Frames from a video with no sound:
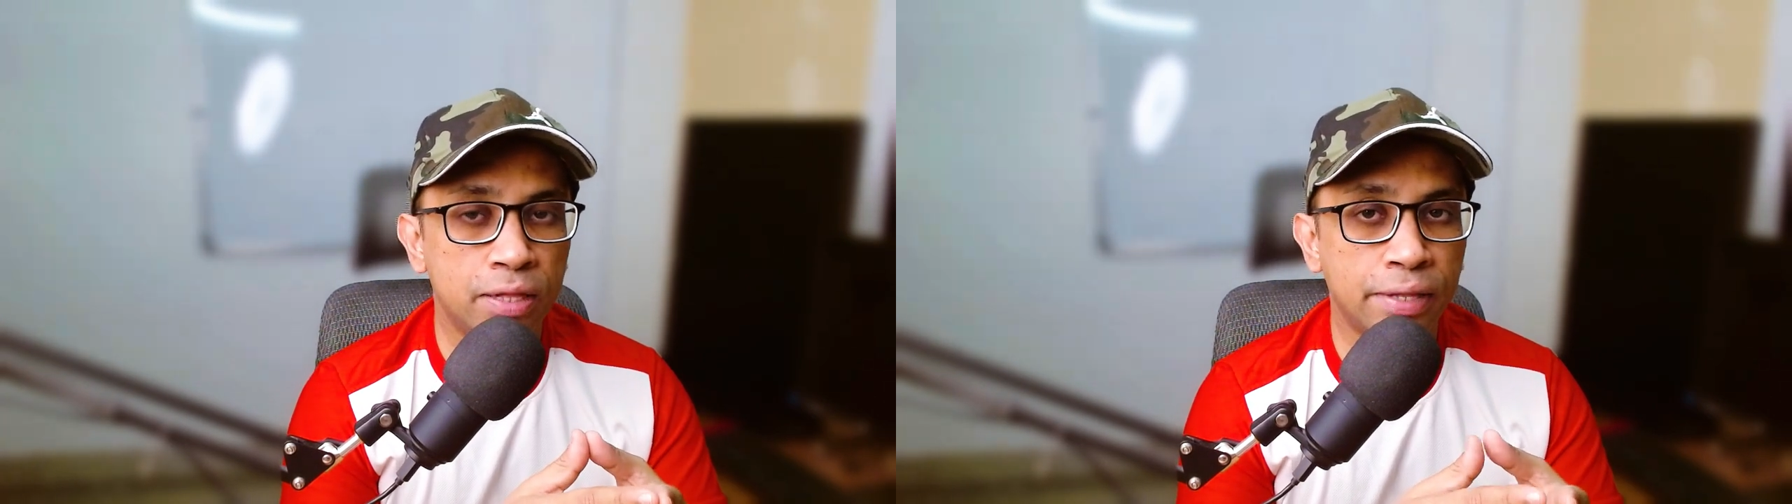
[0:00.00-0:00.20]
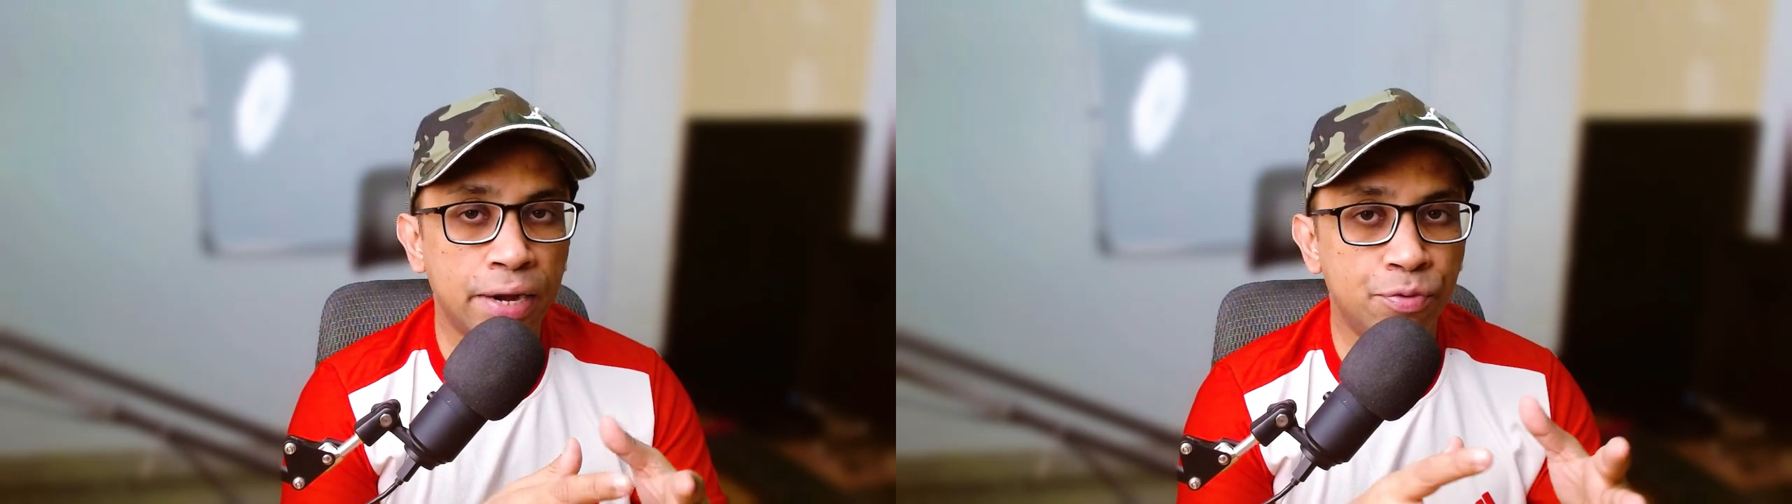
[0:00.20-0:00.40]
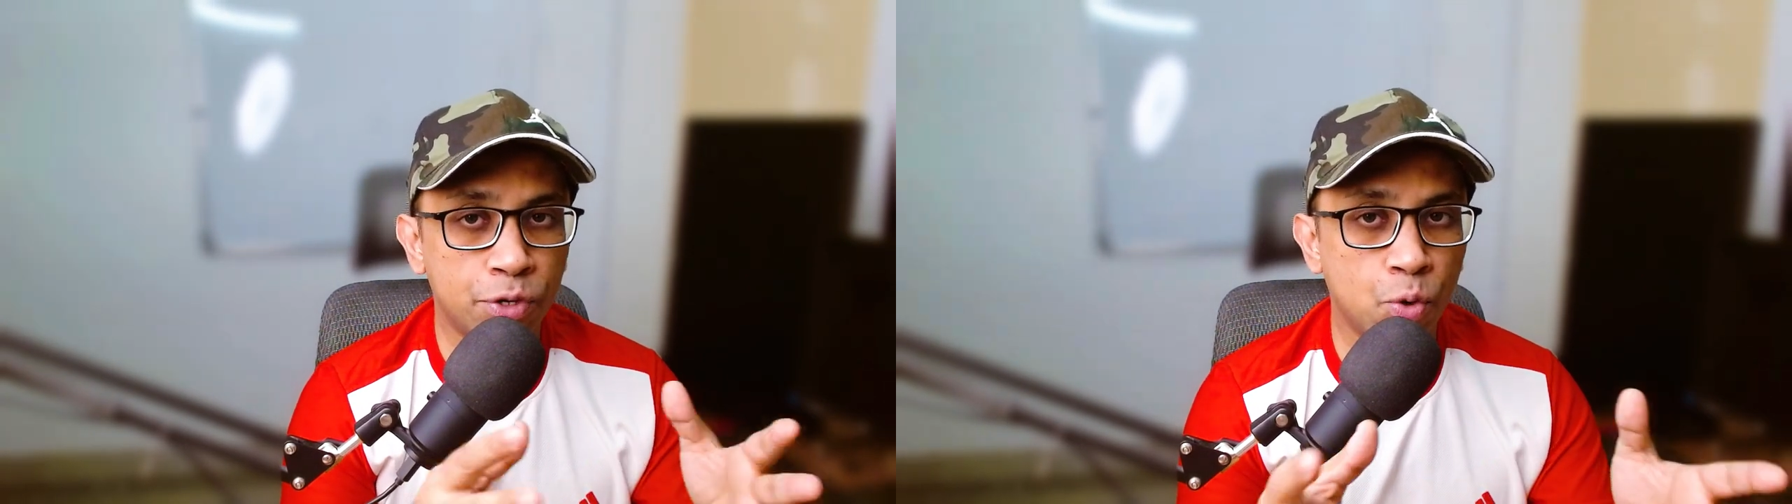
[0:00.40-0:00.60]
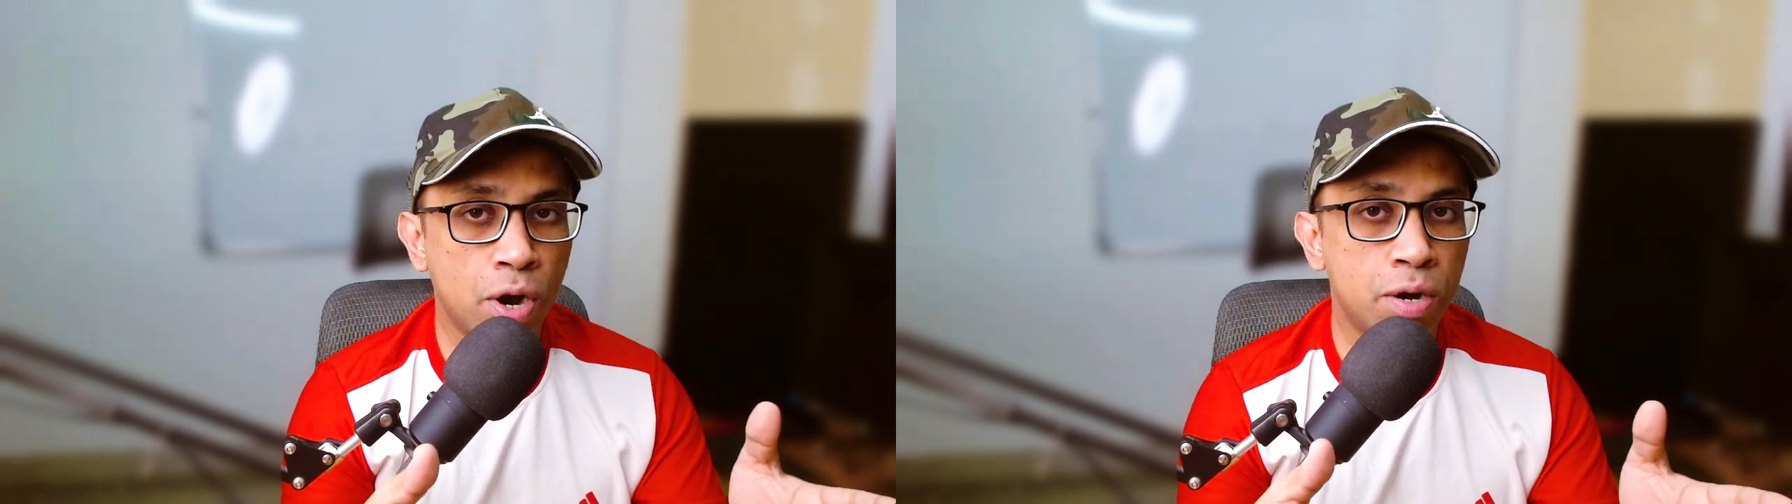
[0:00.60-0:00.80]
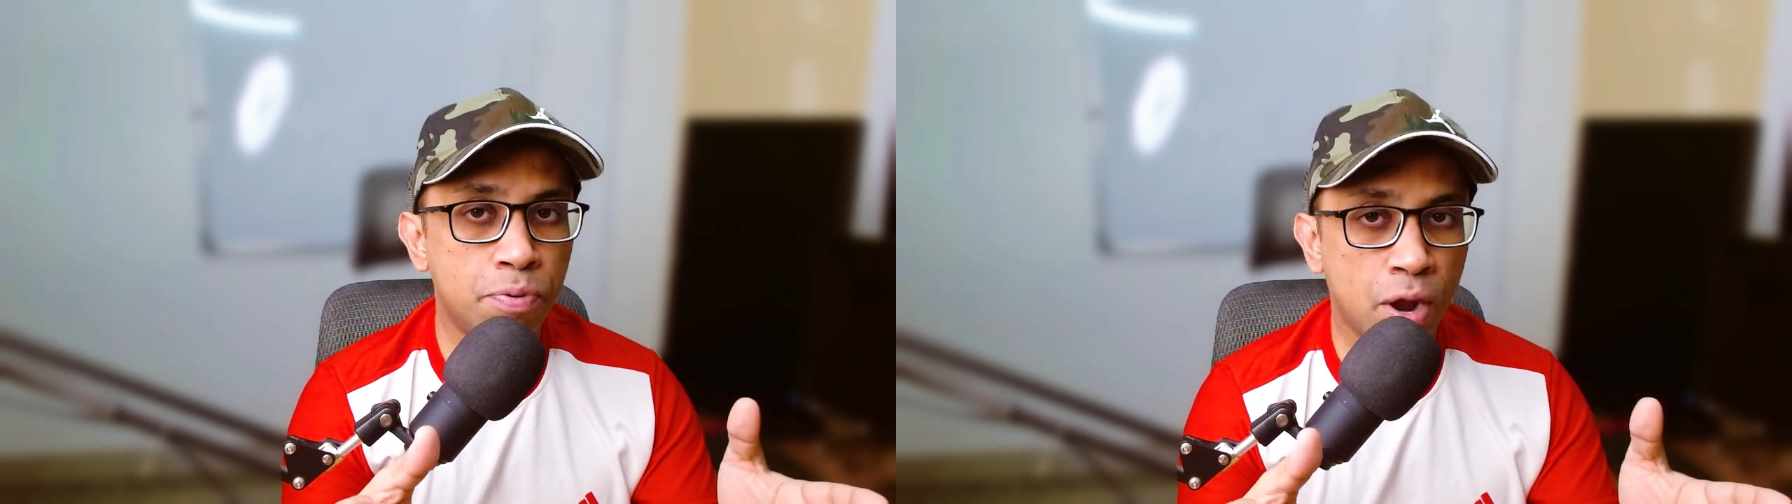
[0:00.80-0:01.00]
that
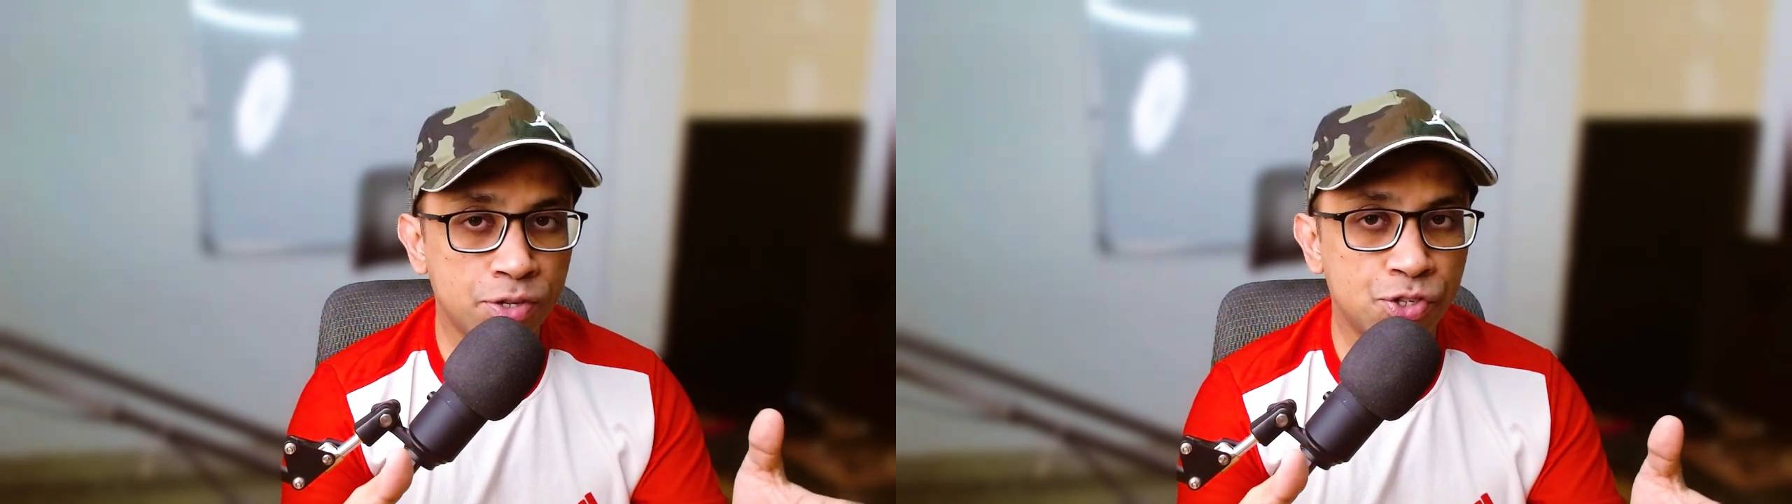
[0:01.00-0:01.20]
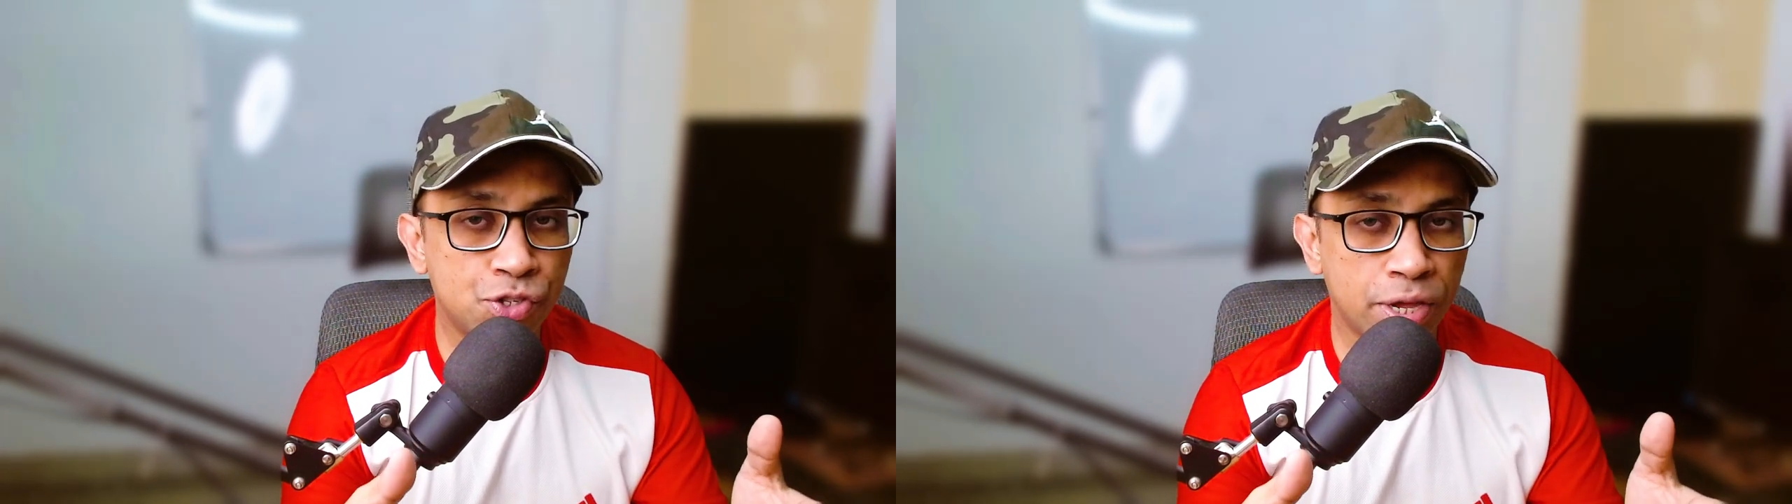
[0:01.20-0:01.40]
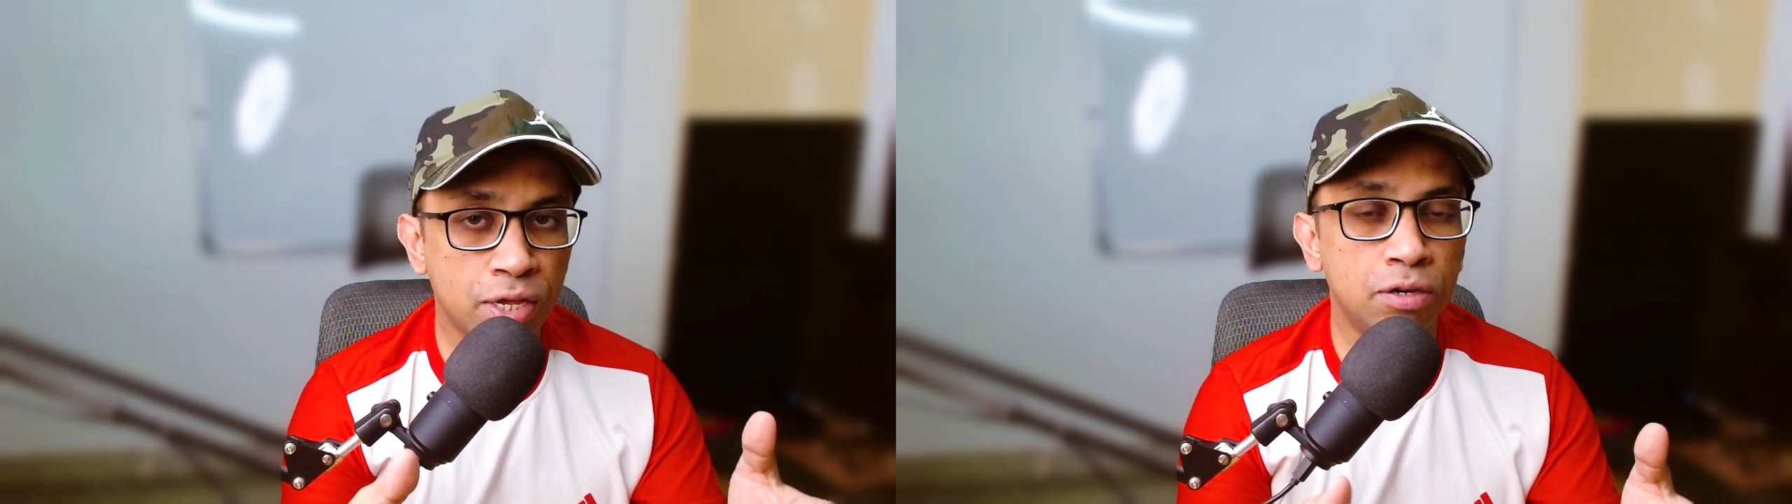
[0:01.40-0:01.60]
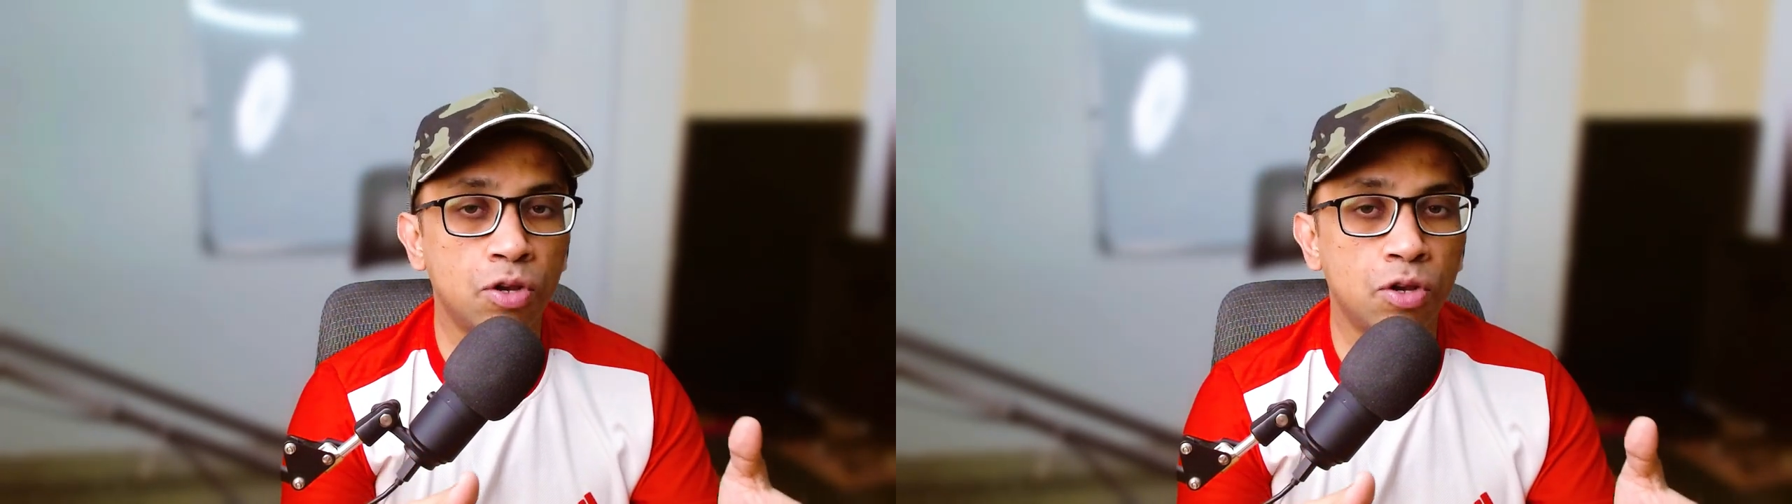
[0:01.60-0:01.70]
require processing